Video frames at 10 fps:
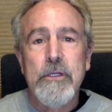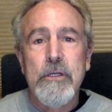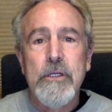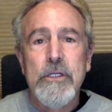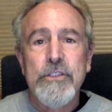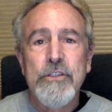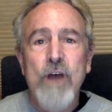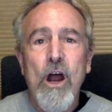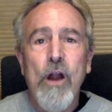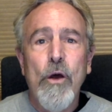
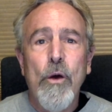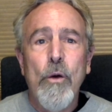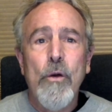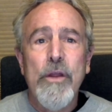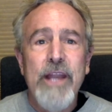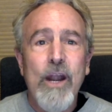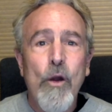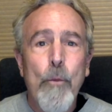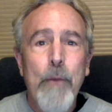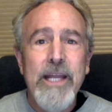Sorrow,
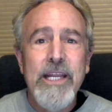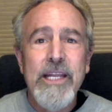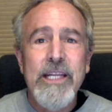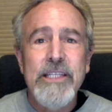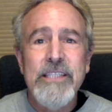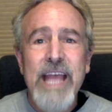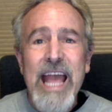narrow-mindedness,